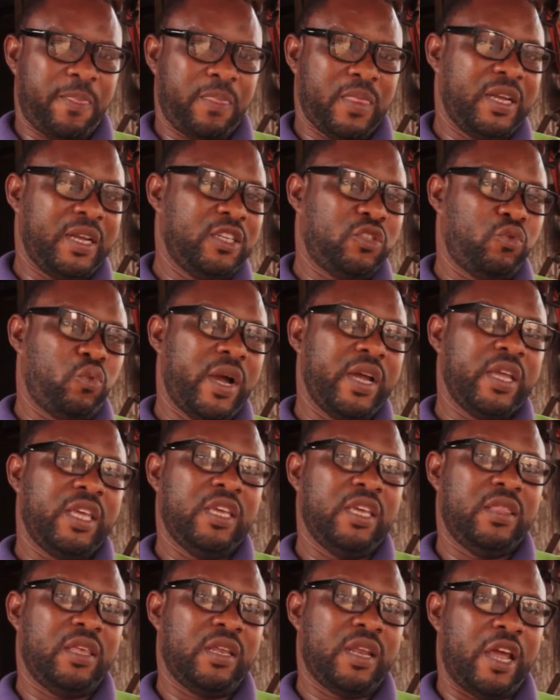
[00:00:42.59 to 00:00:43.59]
That is one
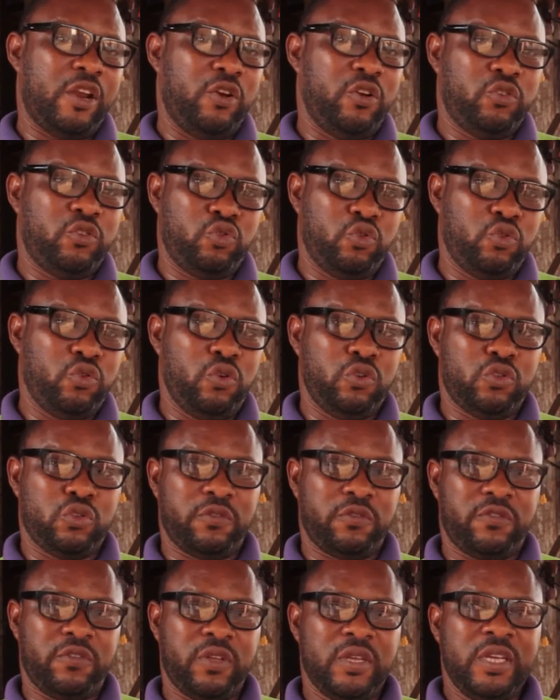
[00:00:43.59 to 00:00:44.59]
key thing I took note
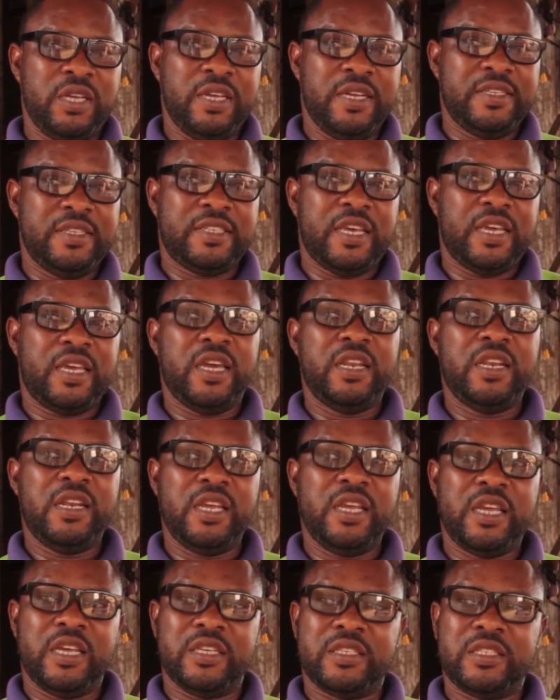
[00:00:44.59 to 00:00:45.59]
of.
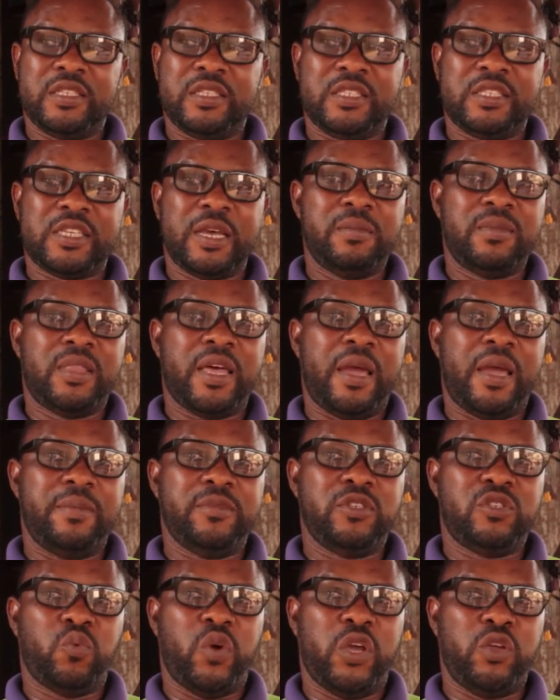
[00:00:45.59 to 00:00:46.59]
Secondly is,
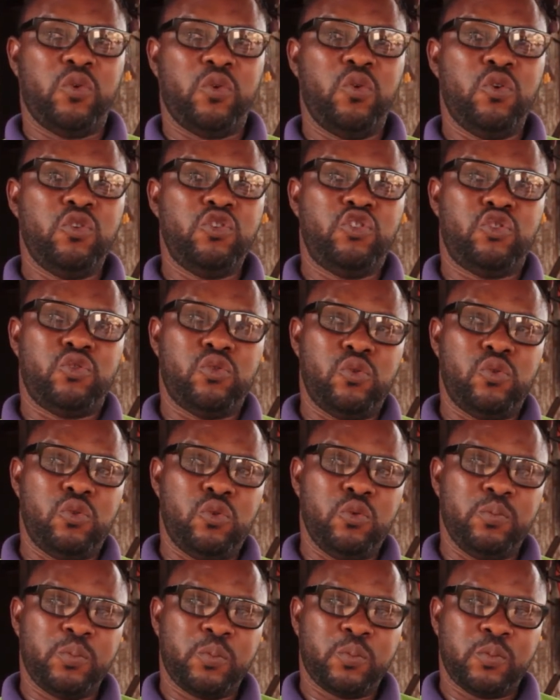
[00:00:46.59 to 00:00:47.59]
sometimes when you go through